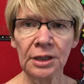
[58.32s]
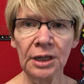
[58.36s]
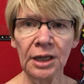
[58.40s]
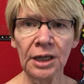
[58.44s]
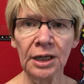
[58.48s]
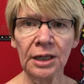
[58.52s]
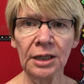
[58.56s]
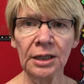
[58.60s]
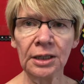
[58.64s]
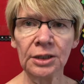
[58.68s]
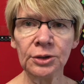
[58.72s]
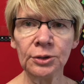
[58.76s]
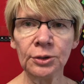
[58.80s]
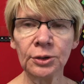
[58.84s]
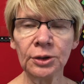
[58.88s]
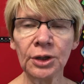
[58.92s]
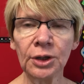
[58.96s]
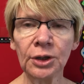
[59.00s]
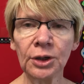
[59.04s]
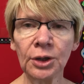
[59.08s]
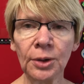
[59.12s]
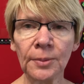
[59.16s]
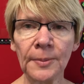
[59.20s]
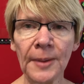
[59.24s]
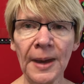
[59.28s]
And you
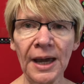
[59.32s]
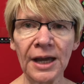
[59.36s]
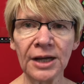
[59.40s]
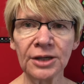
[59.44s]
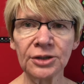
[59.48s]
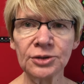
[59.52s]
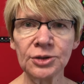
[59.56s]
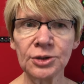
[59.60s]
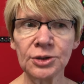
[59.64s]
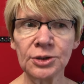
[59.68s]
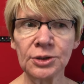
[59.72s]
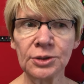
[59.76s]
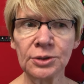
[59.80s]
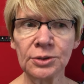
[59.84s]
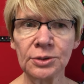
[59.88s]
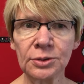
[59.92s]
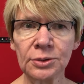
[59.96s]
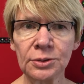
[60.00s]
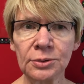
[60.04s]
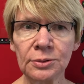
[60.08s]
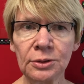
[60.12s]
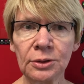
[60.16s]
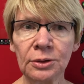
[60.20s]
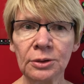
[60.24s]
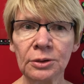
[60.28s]
can go back
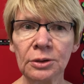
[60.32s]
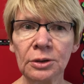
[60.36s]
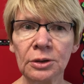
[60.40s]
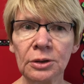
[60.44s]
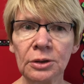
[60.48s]
to